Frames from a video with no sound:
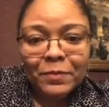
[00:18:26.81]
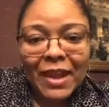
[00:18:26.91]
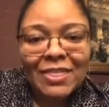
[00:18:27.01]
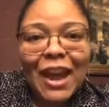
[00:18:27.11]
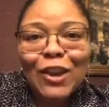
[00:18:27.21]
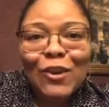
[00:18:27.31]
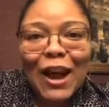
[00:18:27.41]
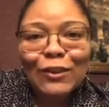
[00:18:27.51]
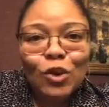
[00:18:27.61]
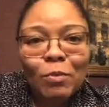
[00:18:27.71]
And thank you
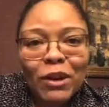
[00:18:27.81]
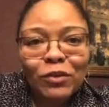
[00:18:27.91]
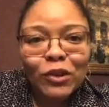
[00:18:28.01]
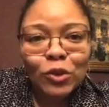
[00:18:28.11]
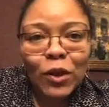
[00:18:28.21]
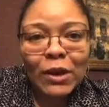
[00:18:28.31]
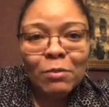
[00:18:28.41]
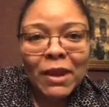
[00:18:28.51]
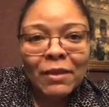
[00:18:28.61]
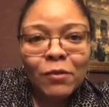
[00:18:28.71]
guys so much for joining
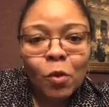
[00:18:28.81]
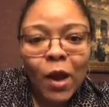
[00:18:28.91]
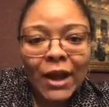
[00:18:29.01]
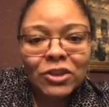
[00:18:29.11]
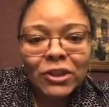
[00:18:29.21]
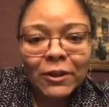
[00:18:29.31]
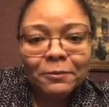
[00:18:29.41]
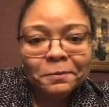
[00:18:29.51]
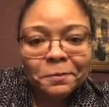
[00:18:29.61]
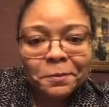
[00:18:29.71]
me and for watching.